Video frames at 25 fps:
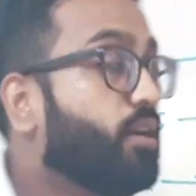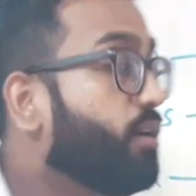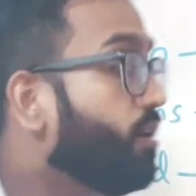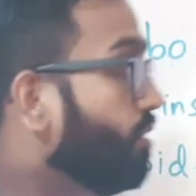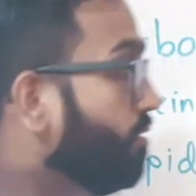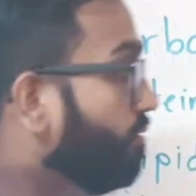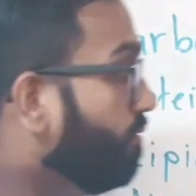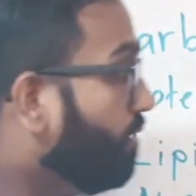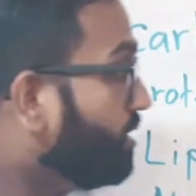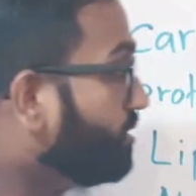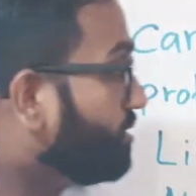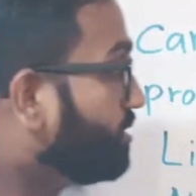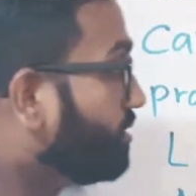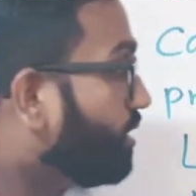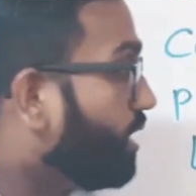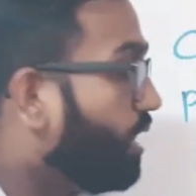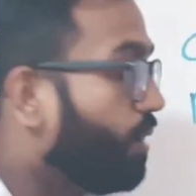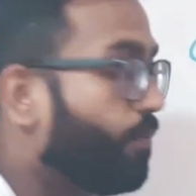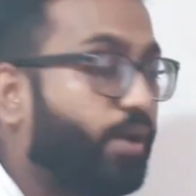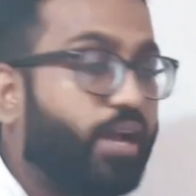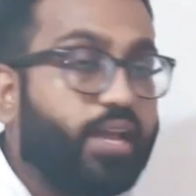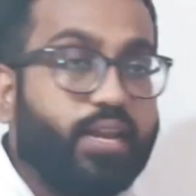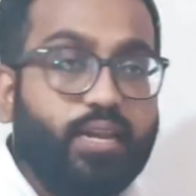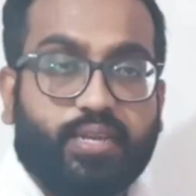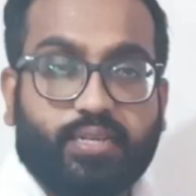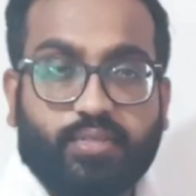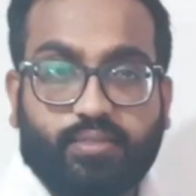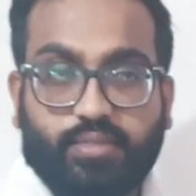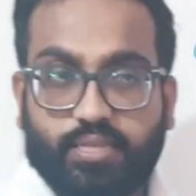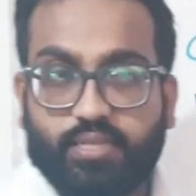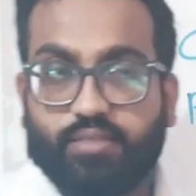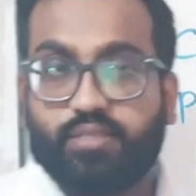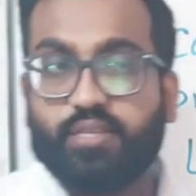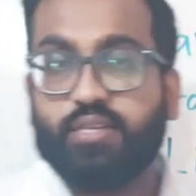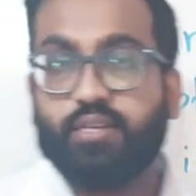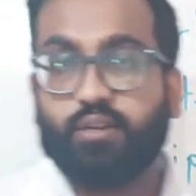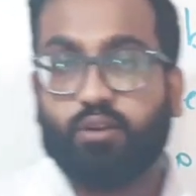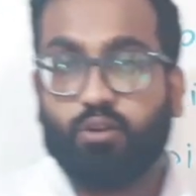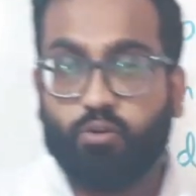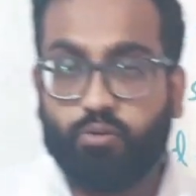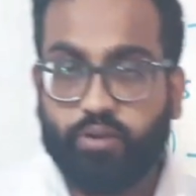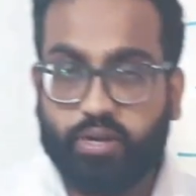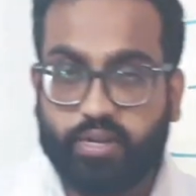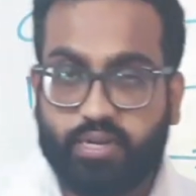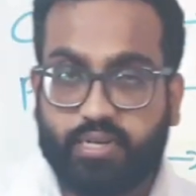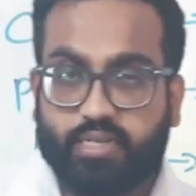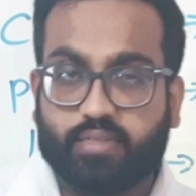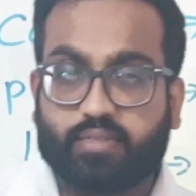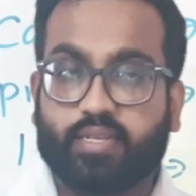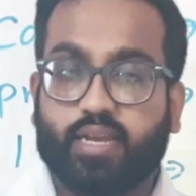What? Amylase is included
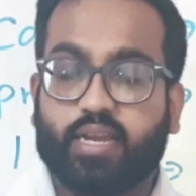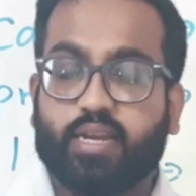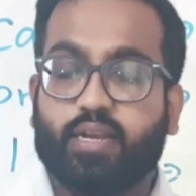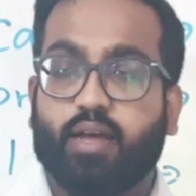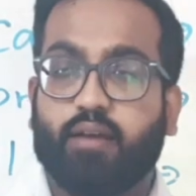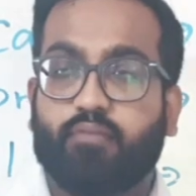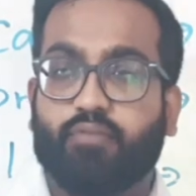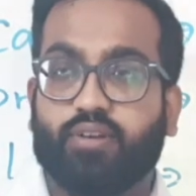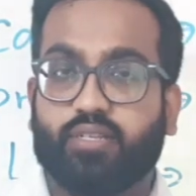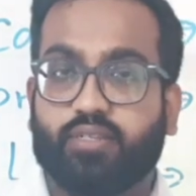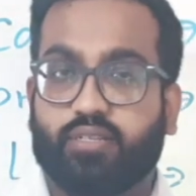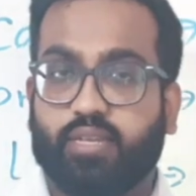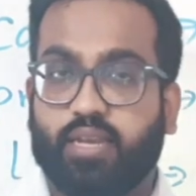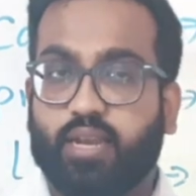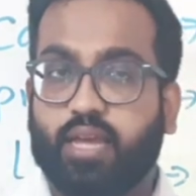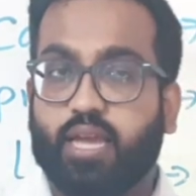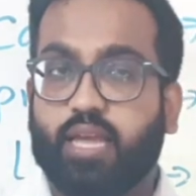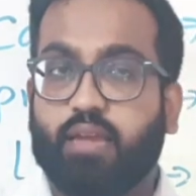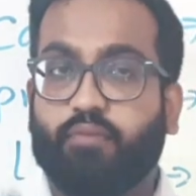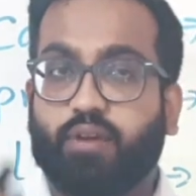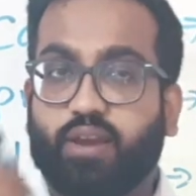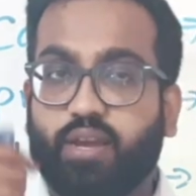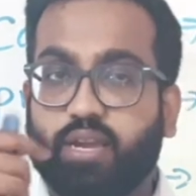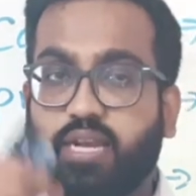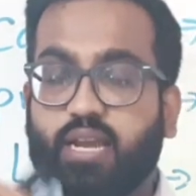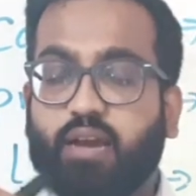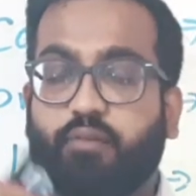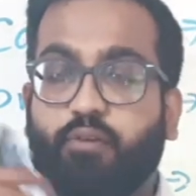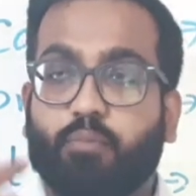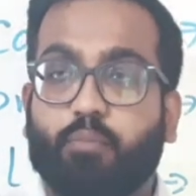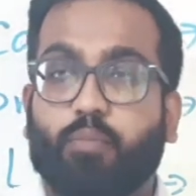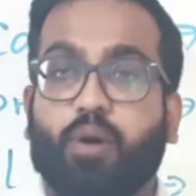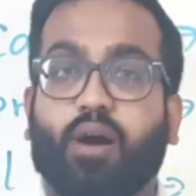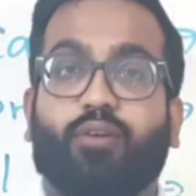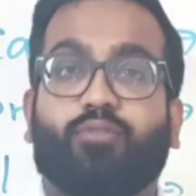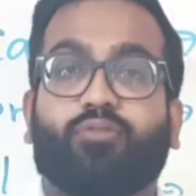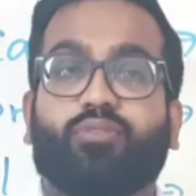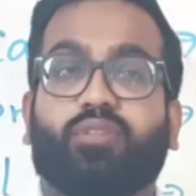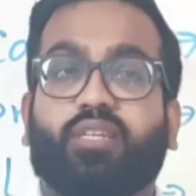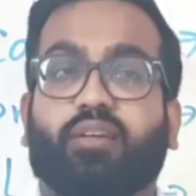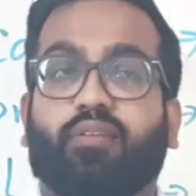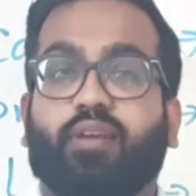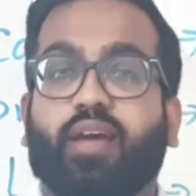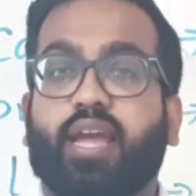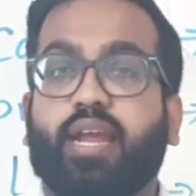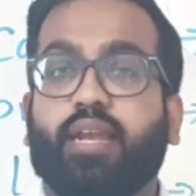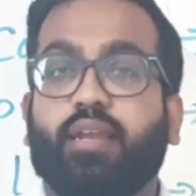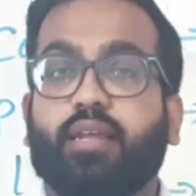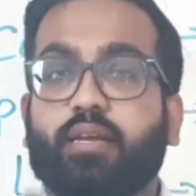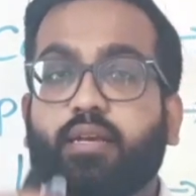inside our saliva in our mouth,
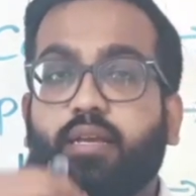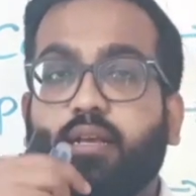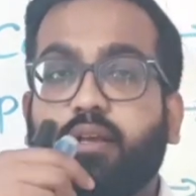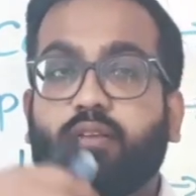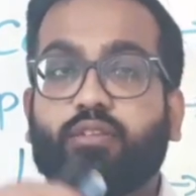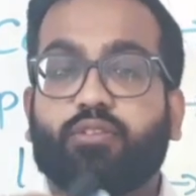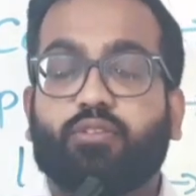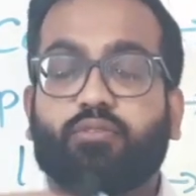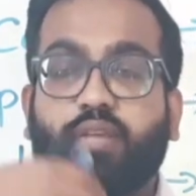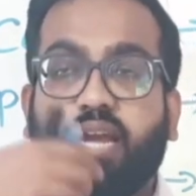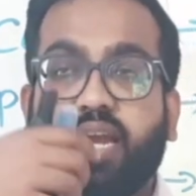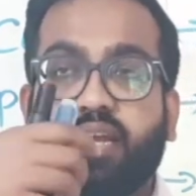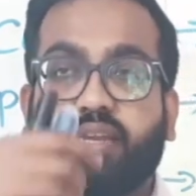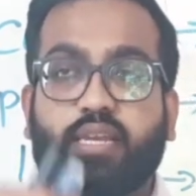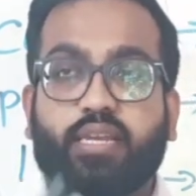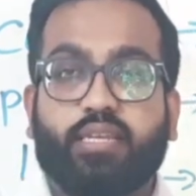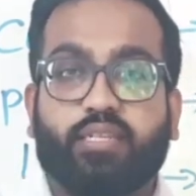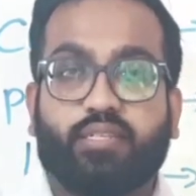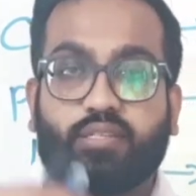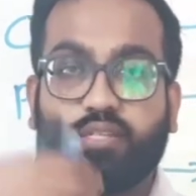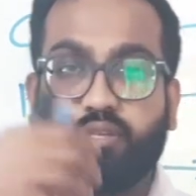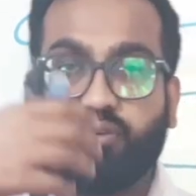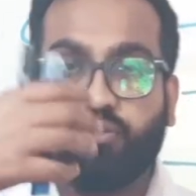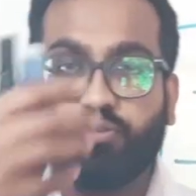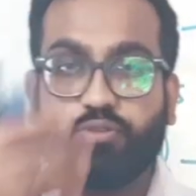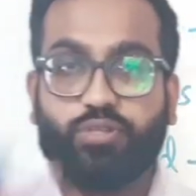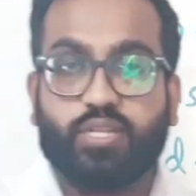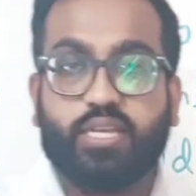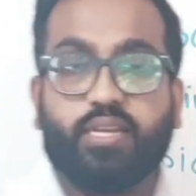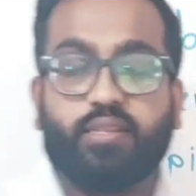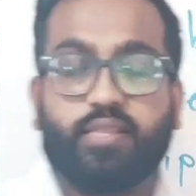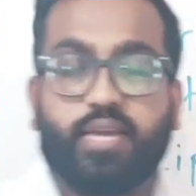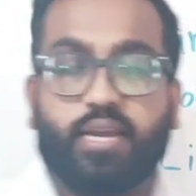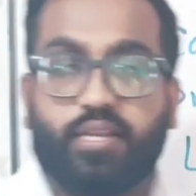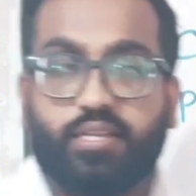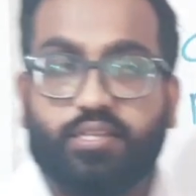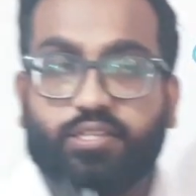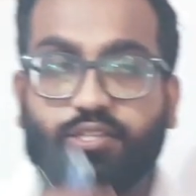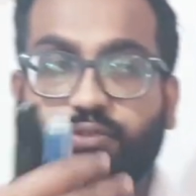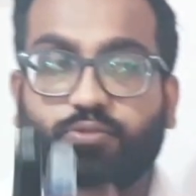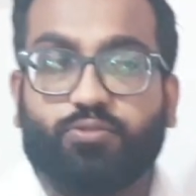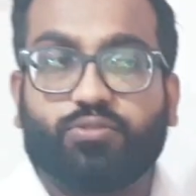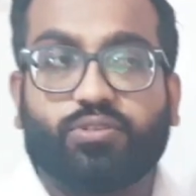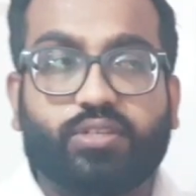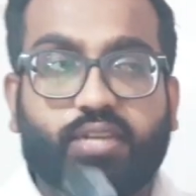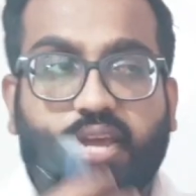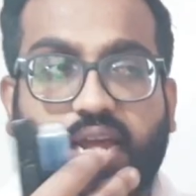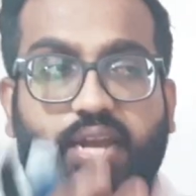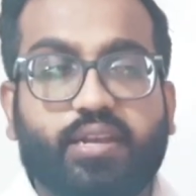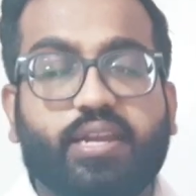right? So that is used and
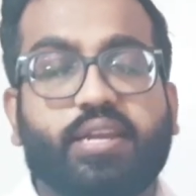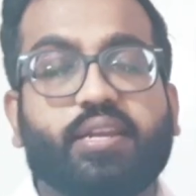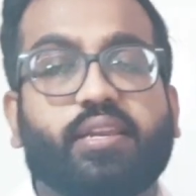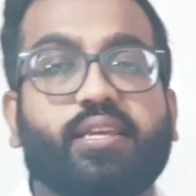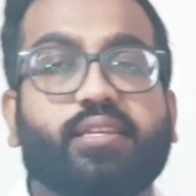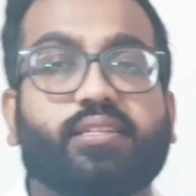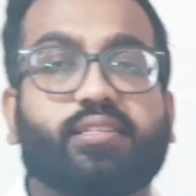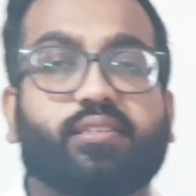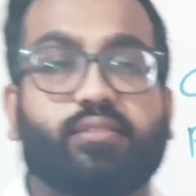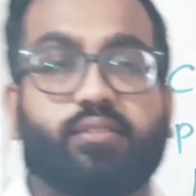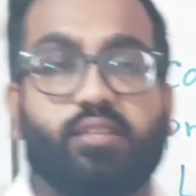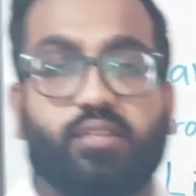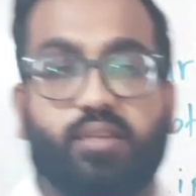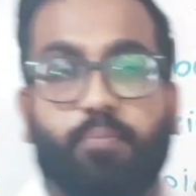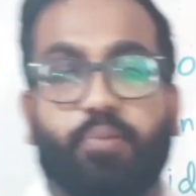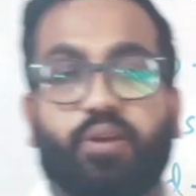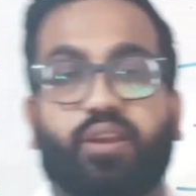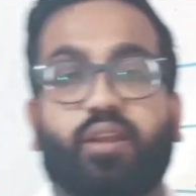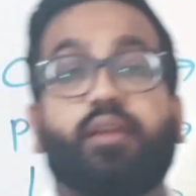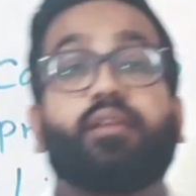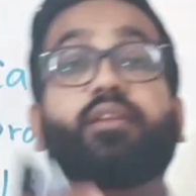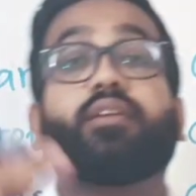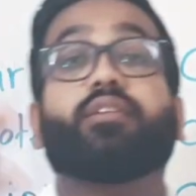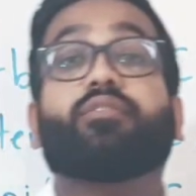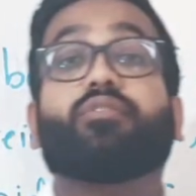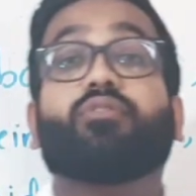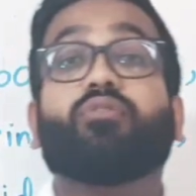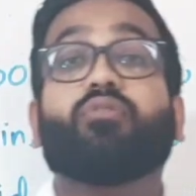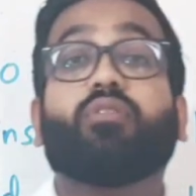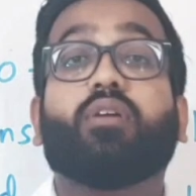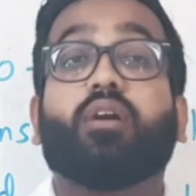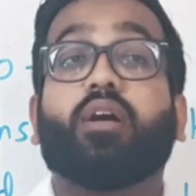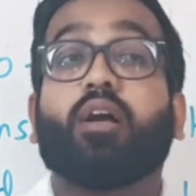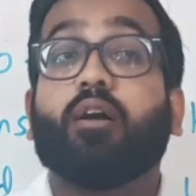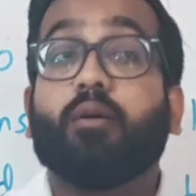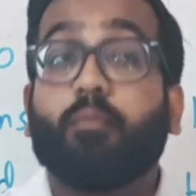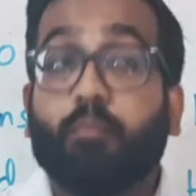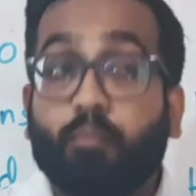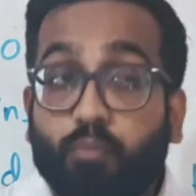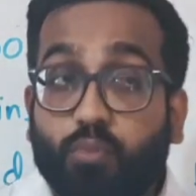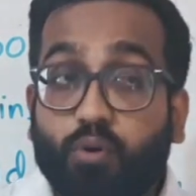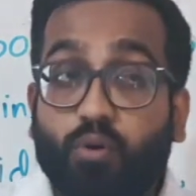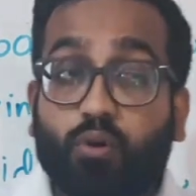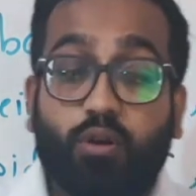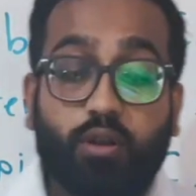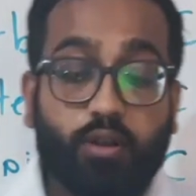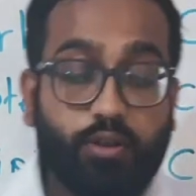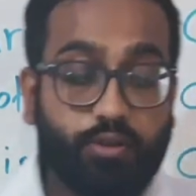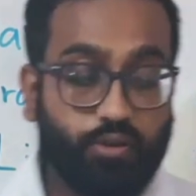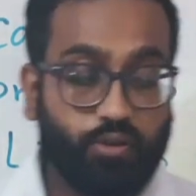it is separated to
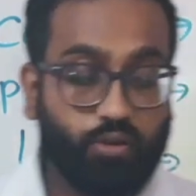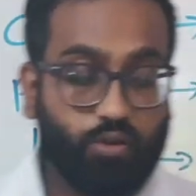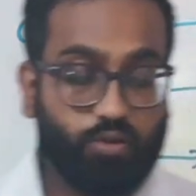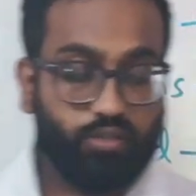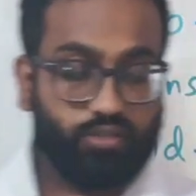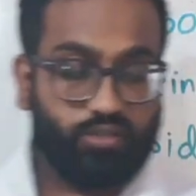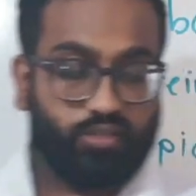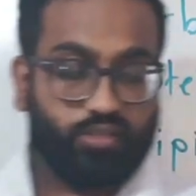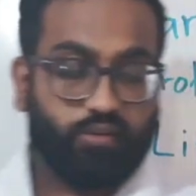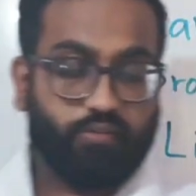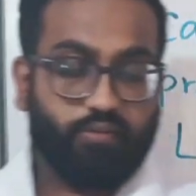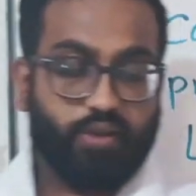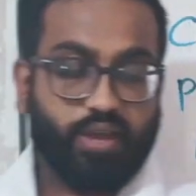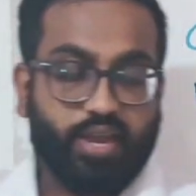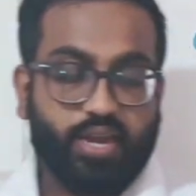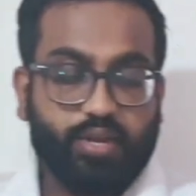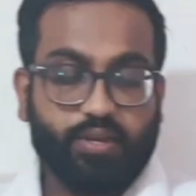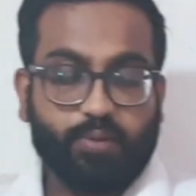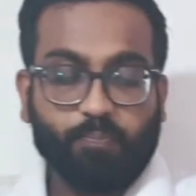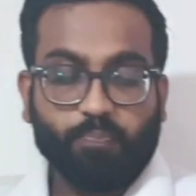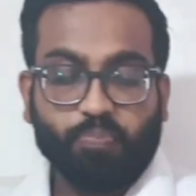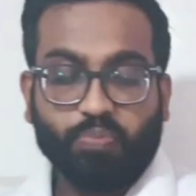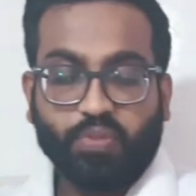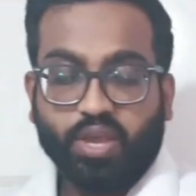maltose, right?